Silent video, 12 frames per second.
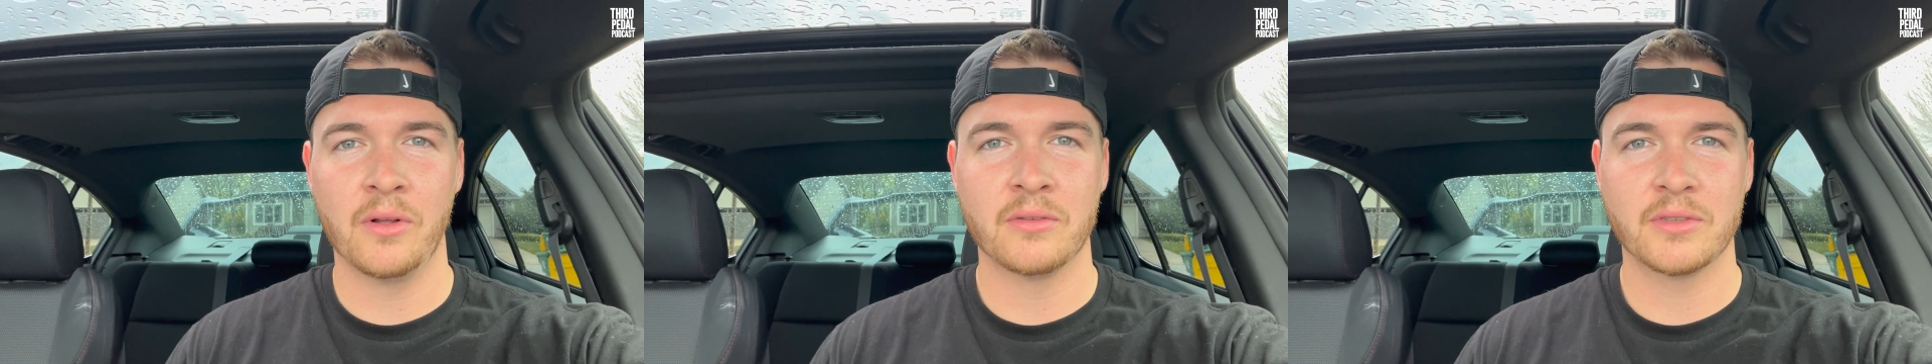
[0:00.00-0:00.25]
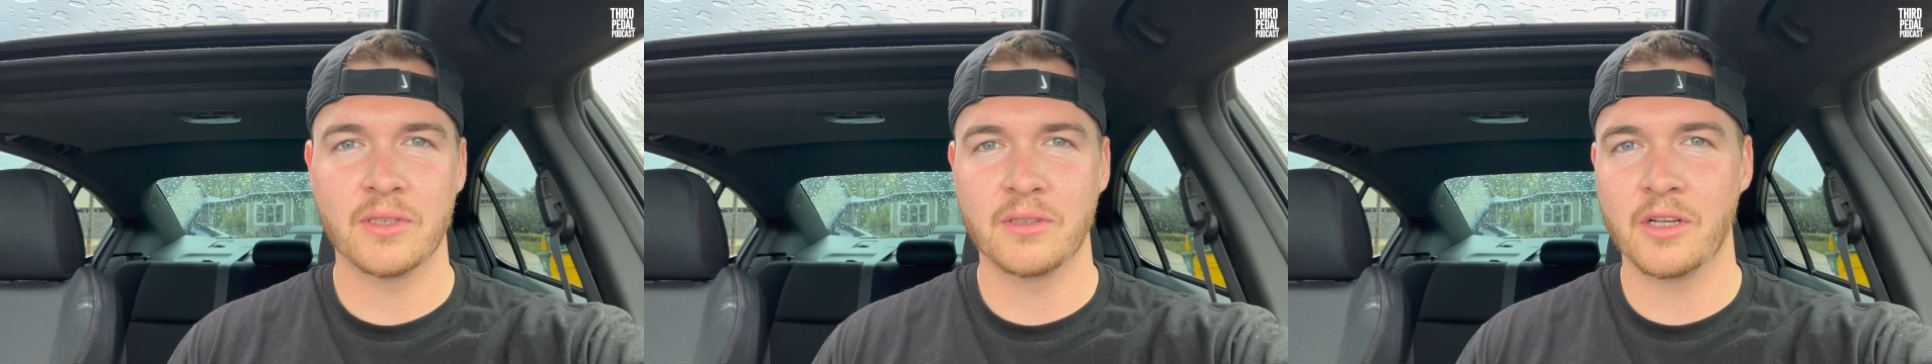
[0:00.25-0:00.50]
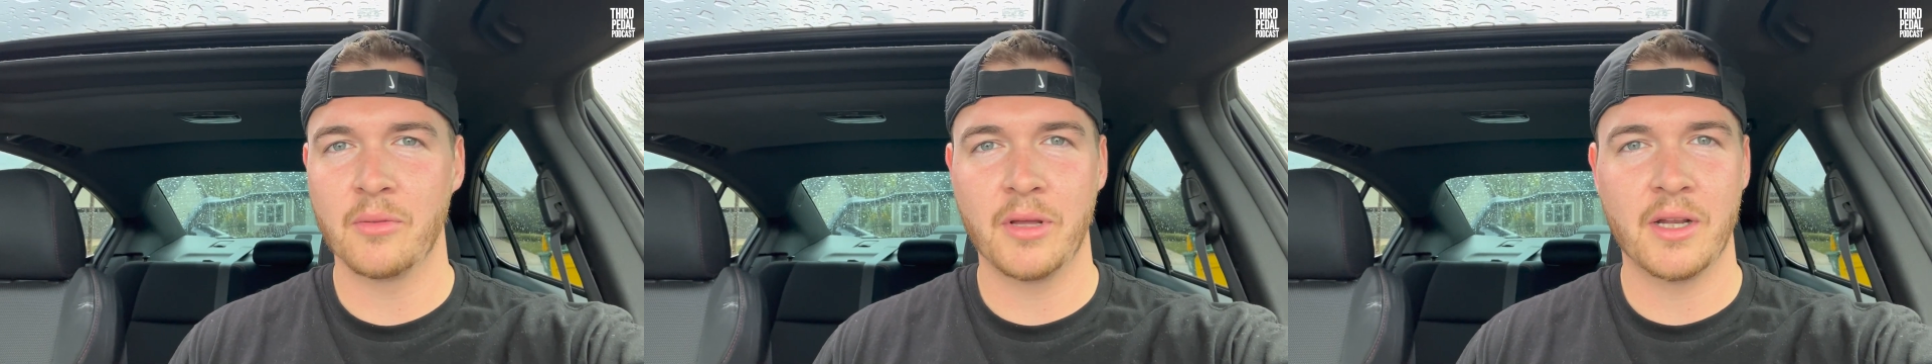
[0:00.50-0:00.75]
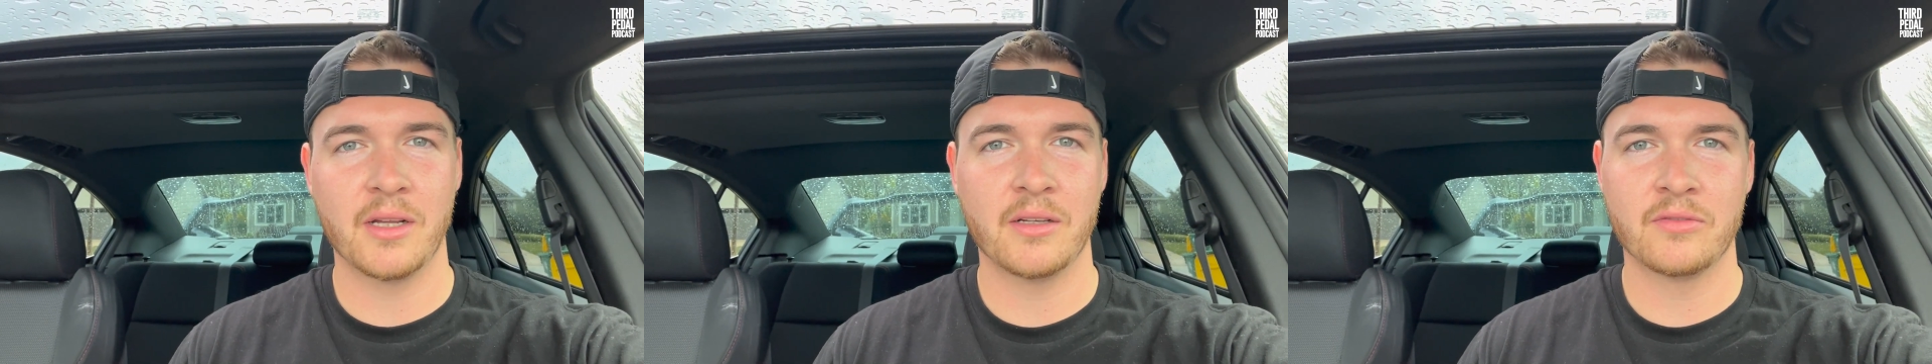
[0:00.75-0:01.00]
There's a little bit
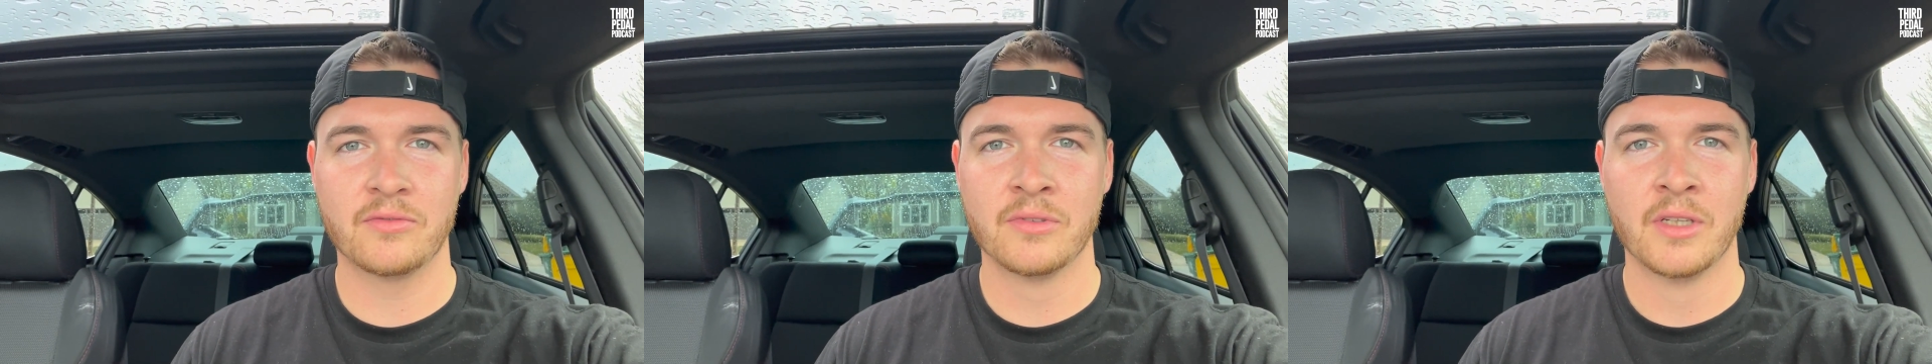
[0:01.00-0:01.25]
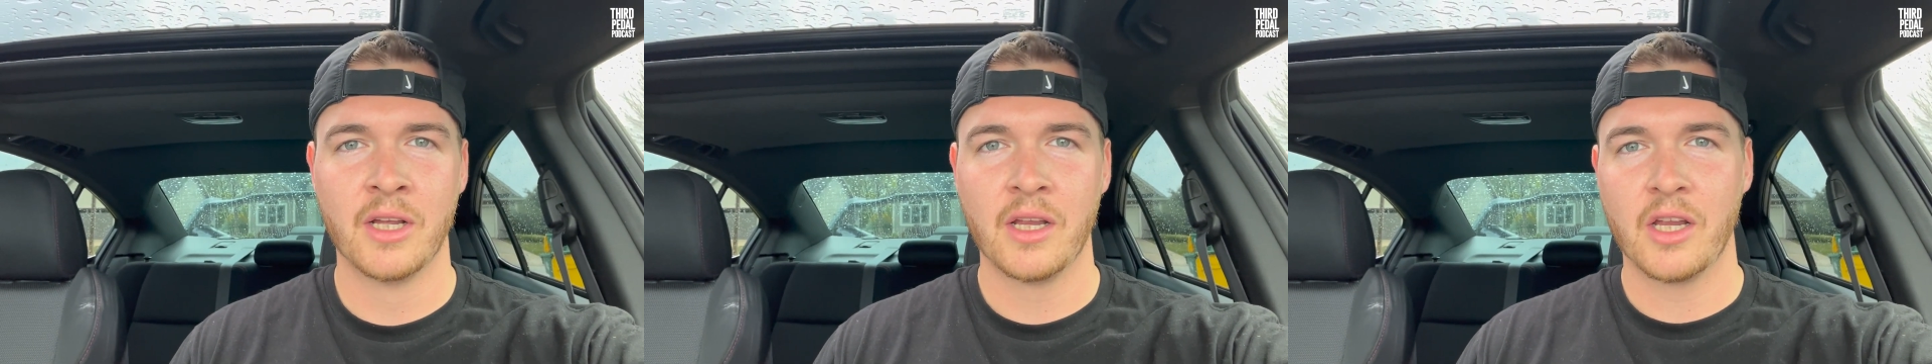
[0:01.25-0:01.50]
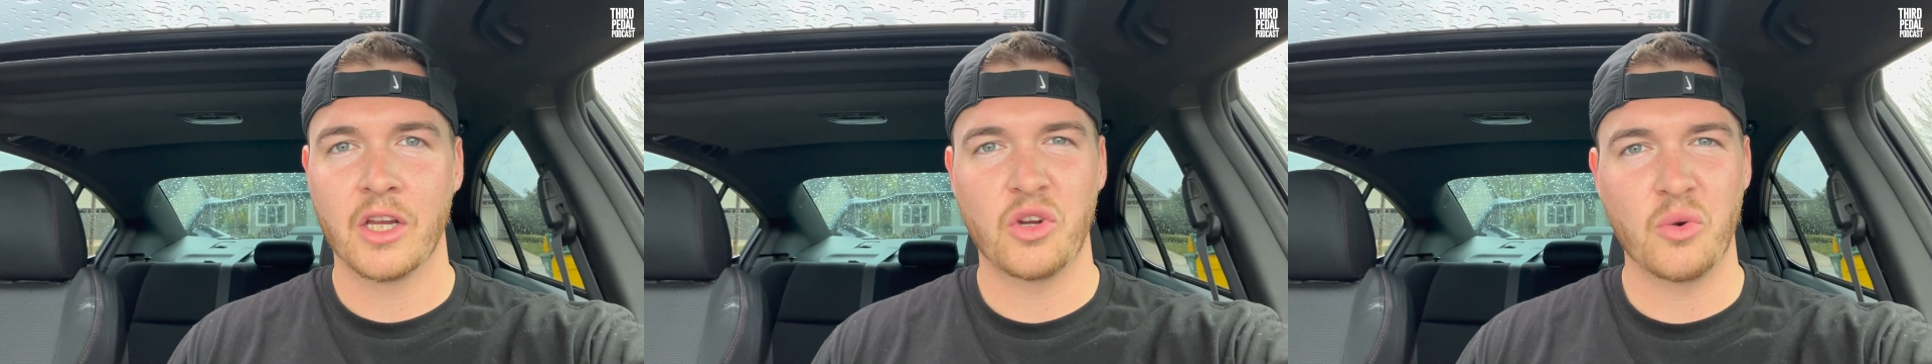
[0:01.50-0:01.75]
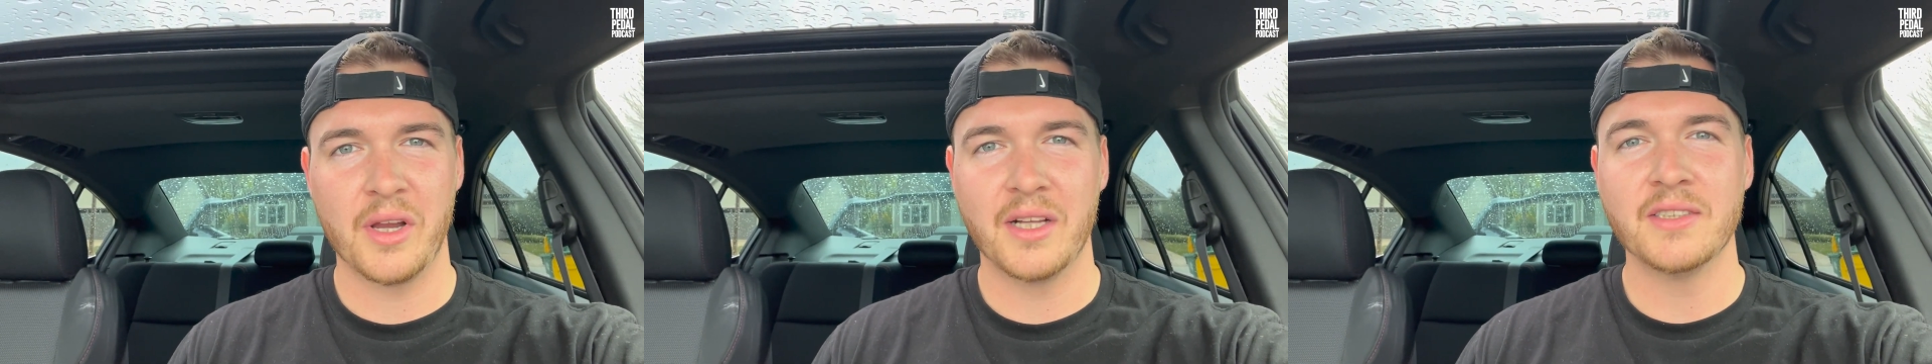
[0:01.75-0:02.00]
of
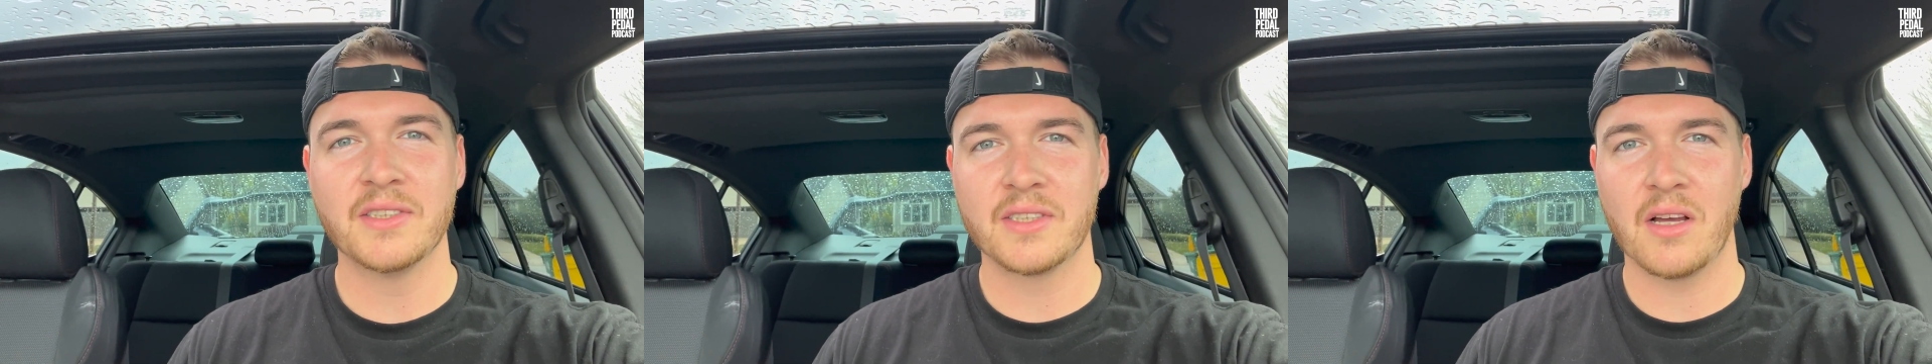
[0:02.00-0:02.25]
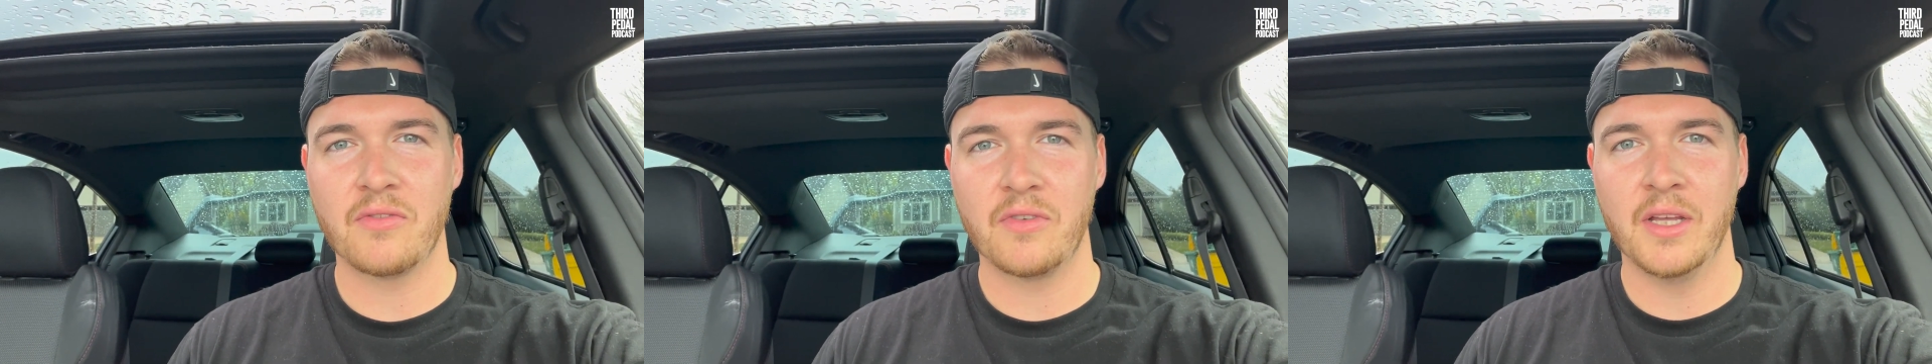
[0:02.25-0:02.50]
grit and stuff